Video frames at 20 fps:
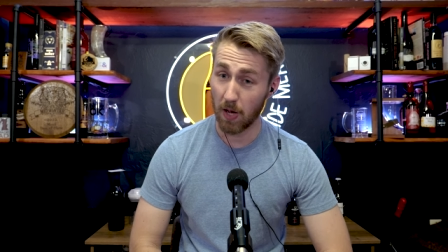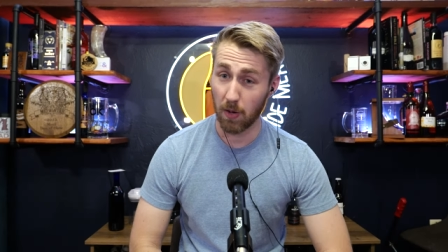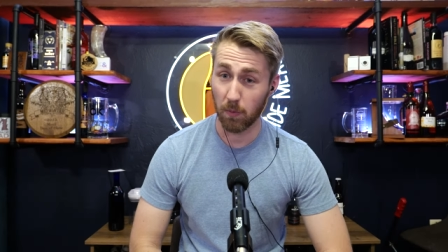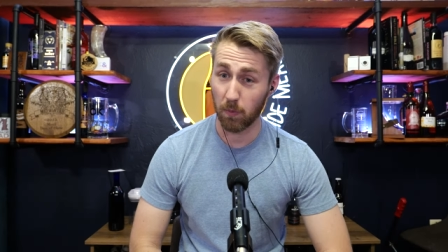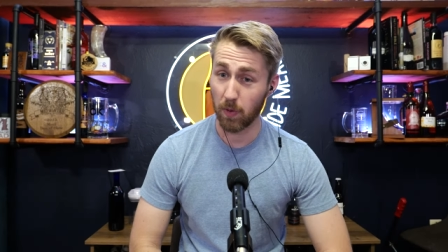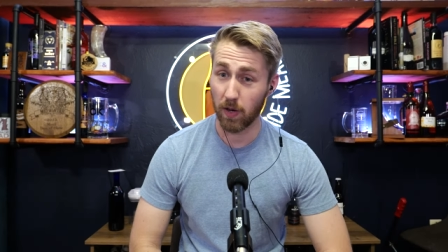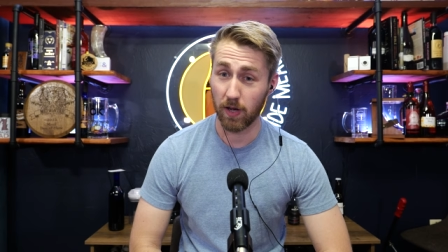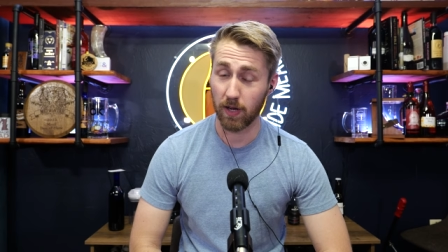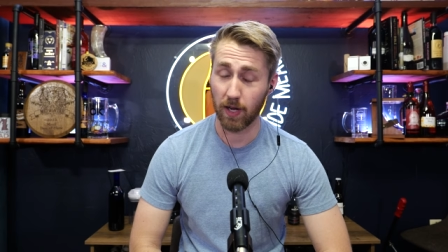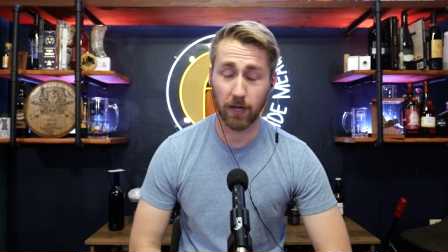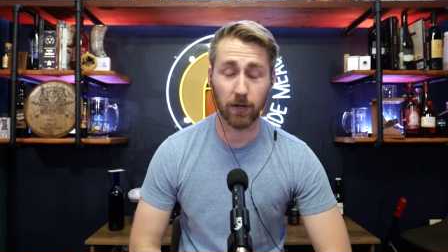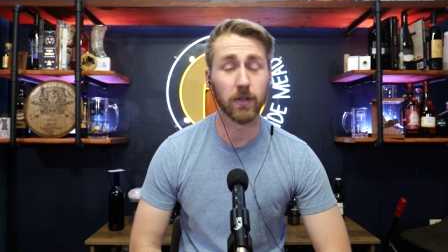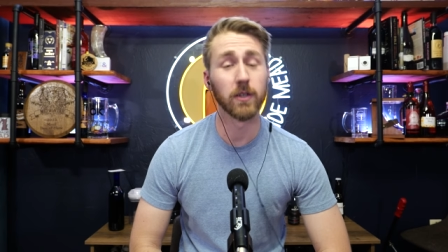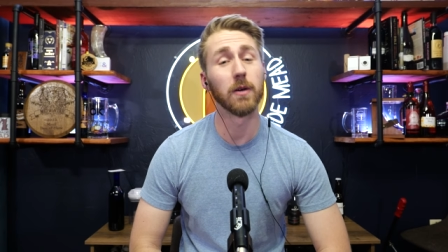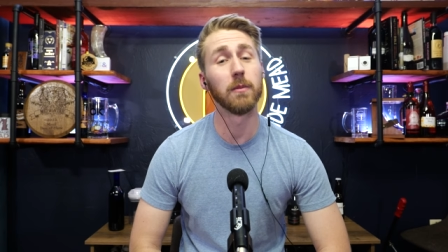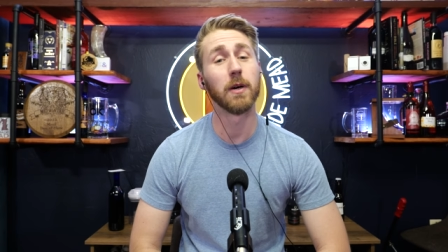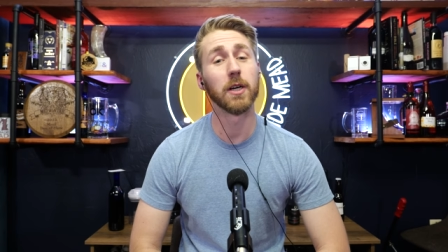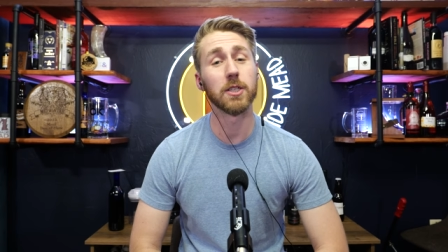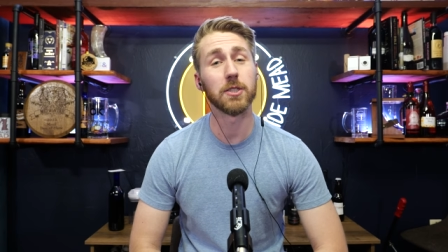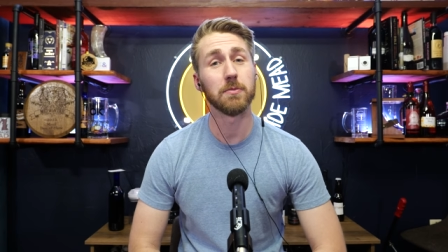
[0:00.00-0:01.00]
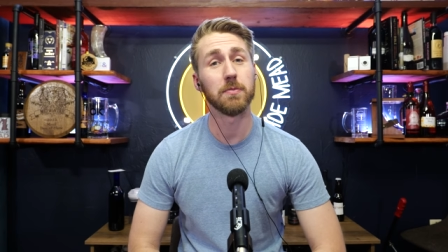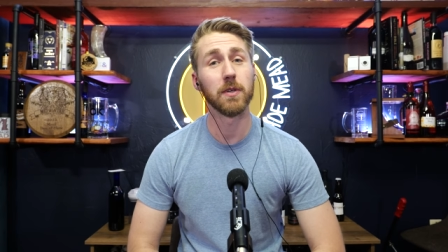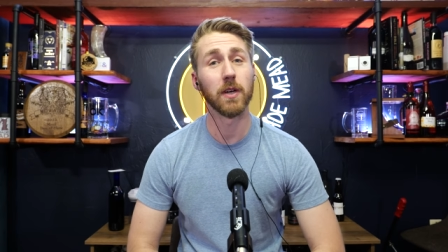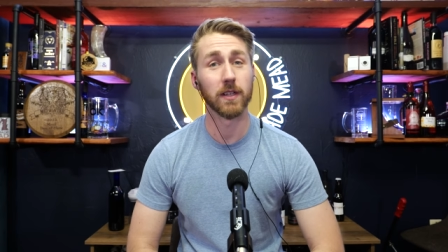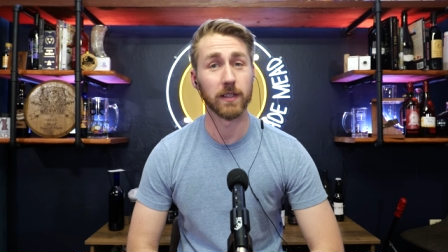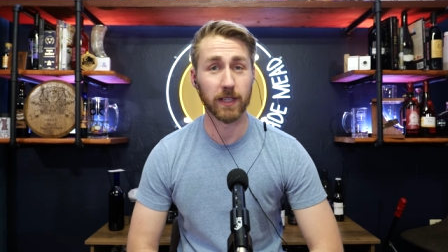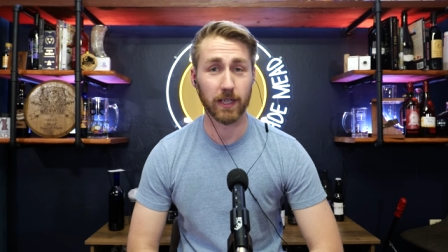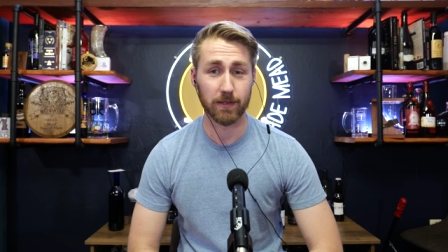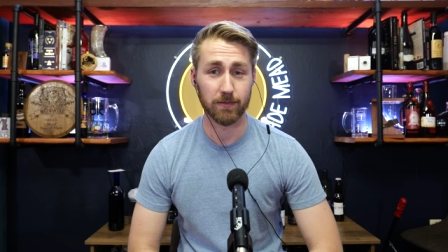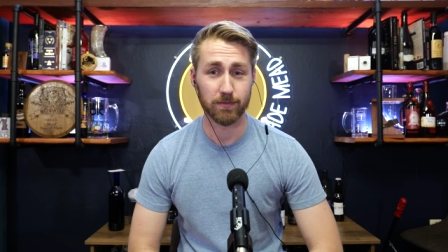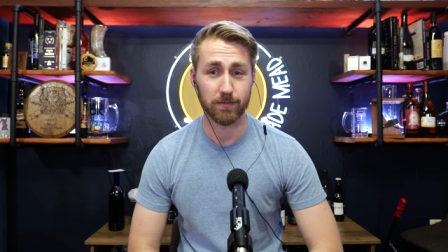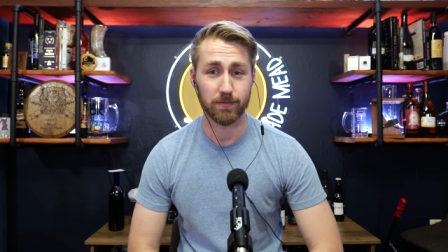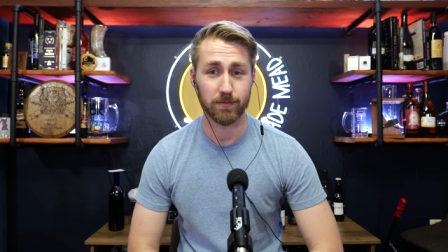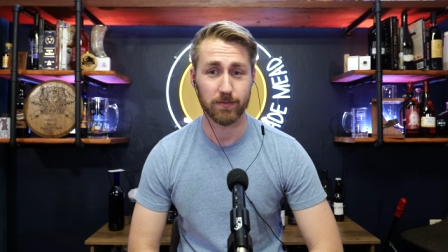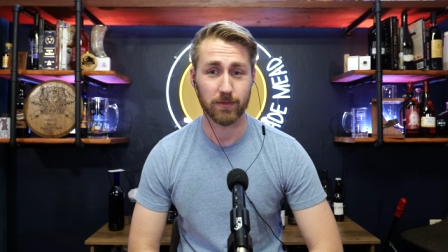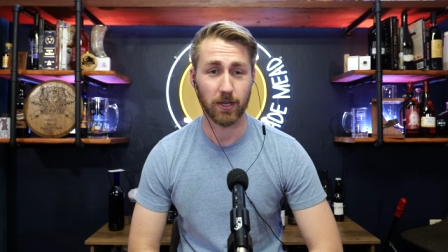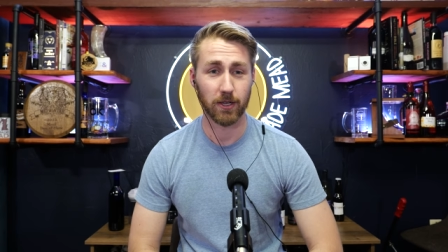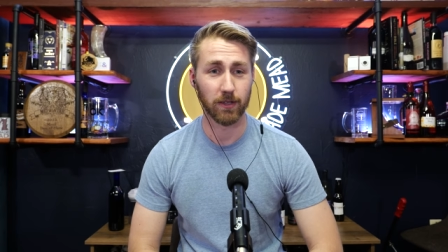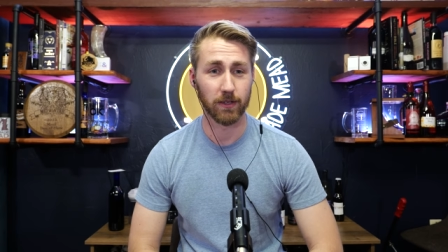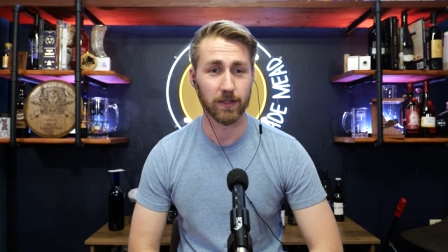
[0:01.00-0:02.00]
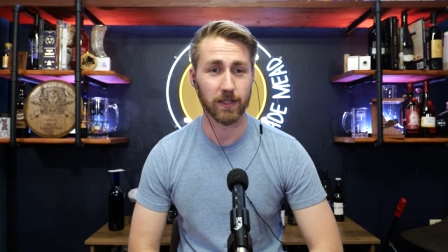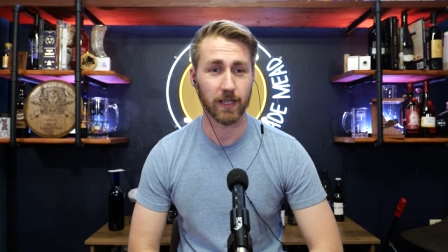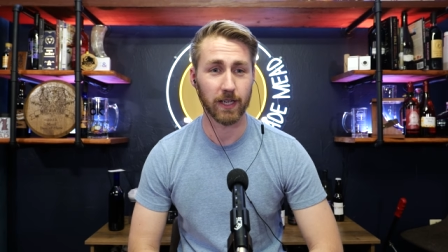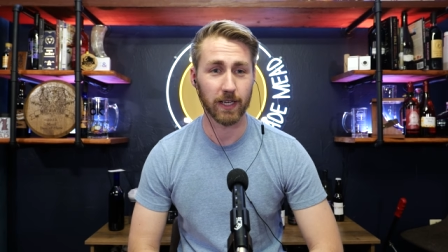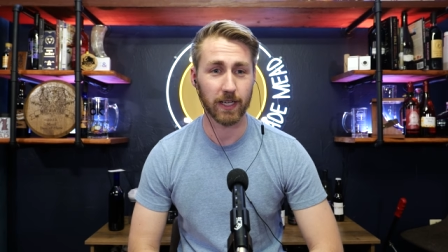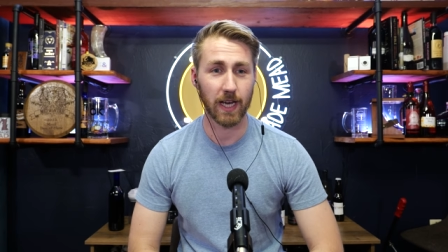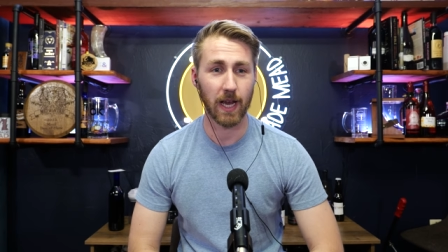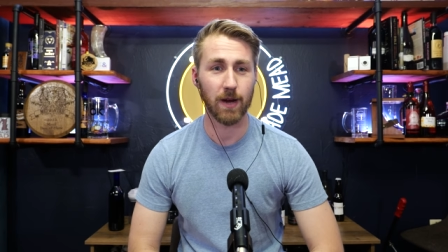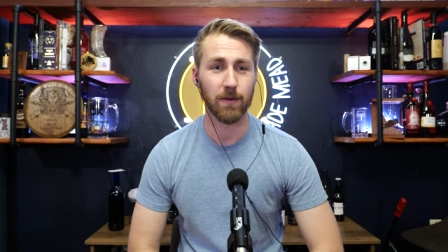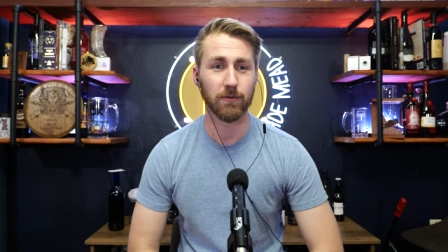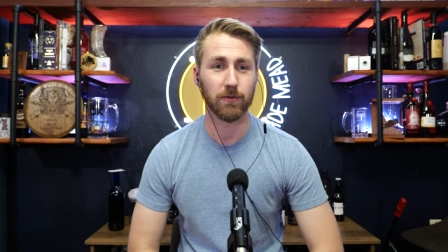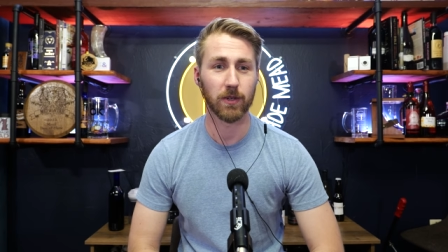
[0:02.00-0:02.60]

I don't know much beyond that, other than it came